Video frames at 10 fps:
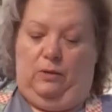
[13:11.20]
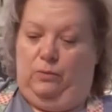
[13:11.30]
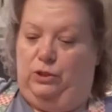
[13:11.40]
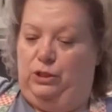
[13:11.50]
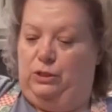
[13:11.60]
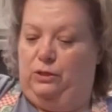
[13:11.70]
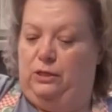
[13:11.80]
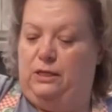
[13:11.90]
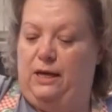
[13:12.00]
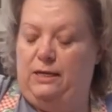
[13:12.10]
I'm just going to
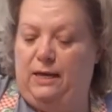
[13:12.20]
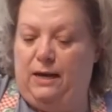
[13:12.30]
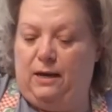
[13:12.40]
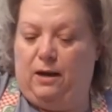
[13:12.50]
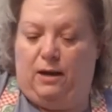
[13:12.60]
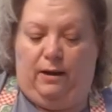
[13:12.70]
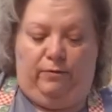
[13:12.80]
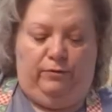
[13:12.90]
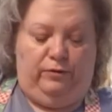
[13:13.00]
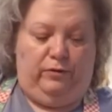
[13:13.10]
take that off,
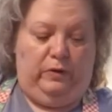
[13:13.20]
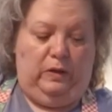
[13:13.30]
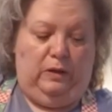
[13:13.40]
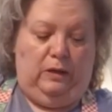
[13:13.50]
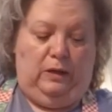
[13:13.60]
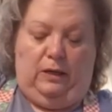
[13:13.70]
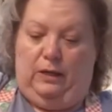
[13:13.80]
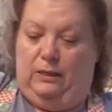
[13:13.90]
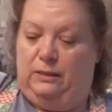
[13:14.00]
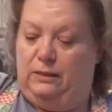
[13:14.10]

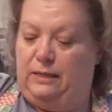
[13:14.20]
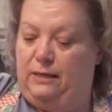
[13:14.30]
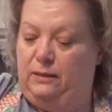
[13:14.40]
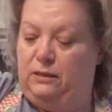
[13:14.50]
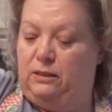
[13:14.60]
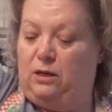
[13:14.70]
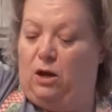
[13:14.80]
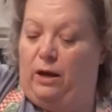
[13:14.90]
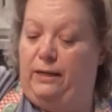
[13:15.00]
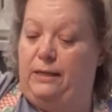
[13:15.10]
set it
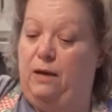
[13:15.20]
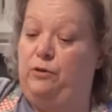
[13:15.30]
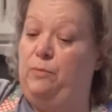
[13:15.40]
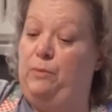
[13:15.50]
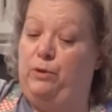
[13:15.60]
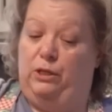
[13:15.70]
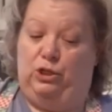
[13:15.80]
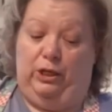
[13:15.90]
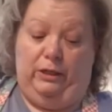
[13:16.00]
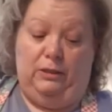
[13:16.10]
aside. Now remember, the
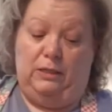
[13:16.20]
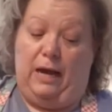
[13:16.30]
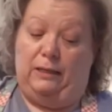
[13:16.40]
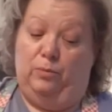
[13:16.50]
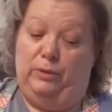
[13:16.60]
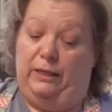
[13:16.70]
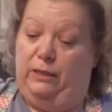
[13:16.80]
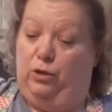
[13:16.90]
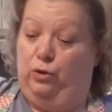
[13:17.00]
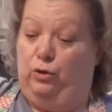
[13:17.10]
chicken's not
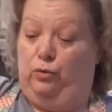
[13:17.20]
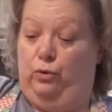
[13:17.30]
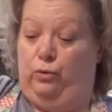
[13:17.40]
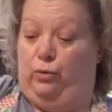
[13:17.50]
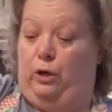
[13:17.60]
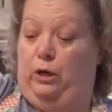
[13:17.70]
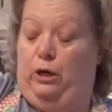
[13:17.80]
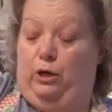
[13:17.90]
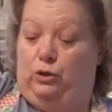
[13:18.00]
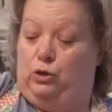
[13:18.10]
completely cooked through,
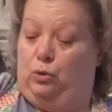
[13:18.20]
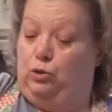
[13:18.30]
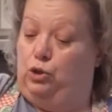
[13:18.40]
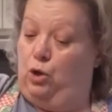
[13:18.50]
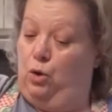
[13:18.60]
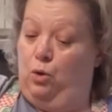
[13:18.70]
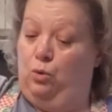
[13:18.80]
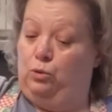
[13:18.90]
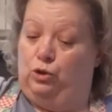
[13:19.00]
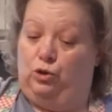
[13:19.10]
so
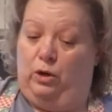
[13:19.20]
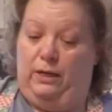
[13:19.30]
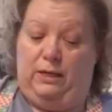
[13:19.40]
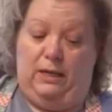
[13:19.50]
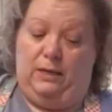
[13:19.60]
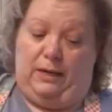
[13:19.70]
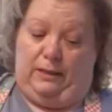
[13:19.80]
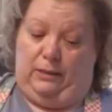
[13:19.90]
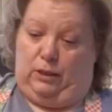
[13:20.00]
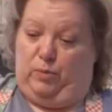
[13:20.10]
don't try and eat it
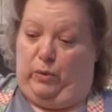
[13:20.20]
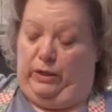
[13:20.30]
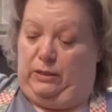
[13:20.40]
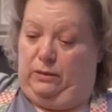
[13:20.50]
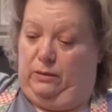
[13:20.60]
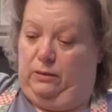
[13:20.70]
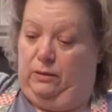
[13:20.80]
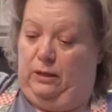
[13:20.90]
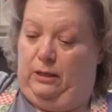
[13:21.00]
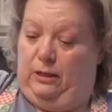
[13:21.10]
at this point.
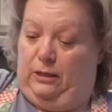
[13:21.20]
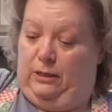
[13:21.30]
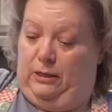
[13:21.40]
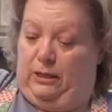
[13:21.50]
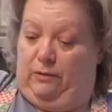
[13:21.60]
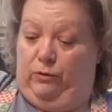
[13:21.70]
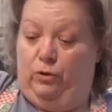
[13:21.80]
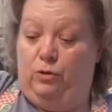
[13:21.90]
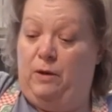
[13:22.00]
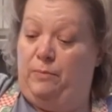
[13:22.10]
Even though
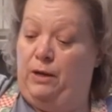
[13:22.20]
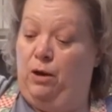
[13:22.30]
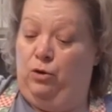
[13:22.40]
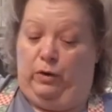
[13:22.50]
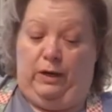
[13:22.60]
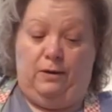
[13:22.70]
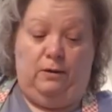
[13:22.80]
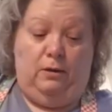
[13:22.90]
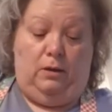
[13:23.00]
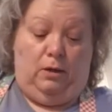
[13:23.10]
you may be hungry,
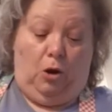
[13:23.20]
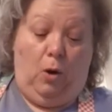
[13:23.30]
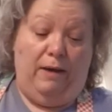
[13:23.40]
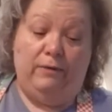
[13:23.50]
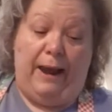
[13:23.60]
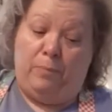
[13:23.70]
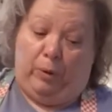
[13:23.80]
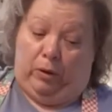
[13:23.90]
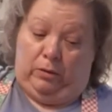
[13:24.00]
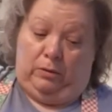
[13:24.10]
go have an
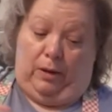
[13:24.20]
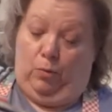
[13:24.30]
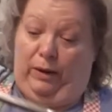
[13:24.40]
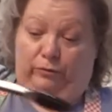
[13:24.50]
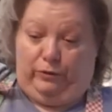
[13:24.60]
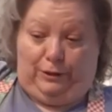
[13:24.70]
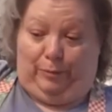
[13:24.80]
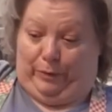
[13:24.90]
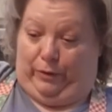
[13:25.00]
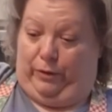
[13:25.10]
apple and wait for supper,